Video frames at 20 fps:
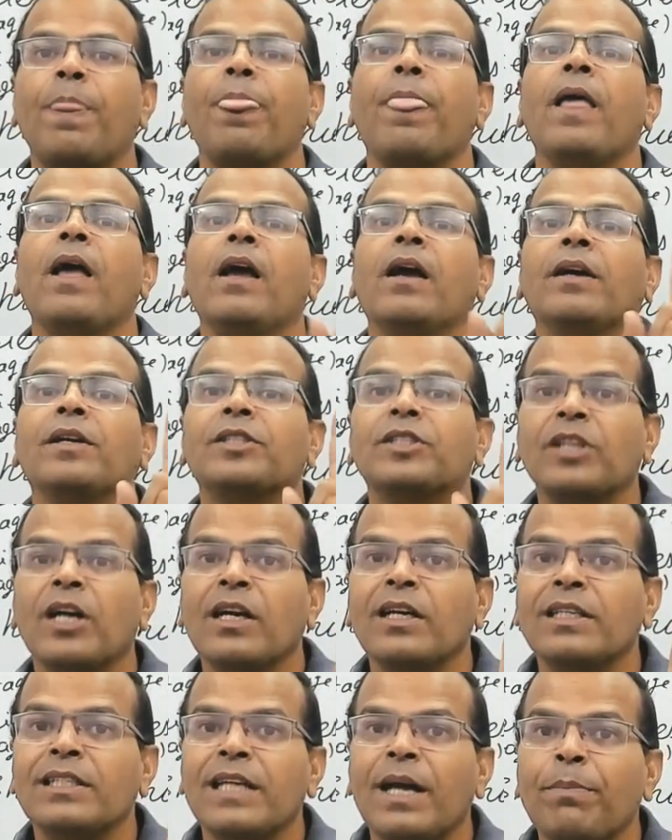Shunt
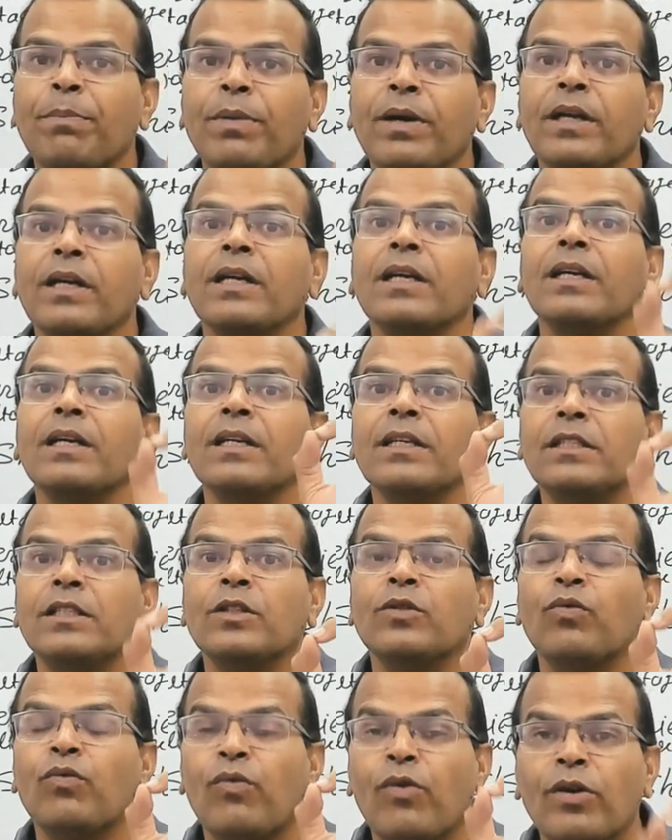sampling is
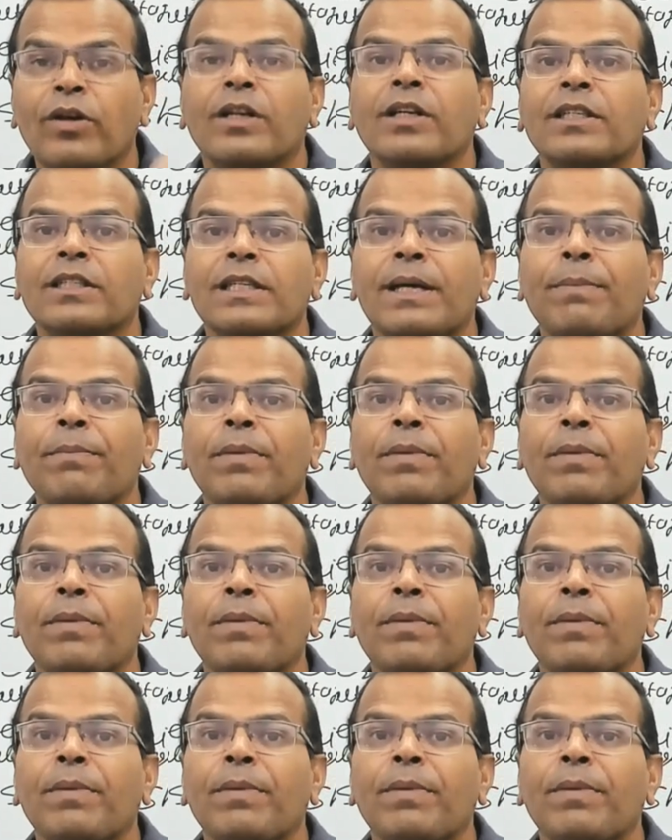voltage sampling.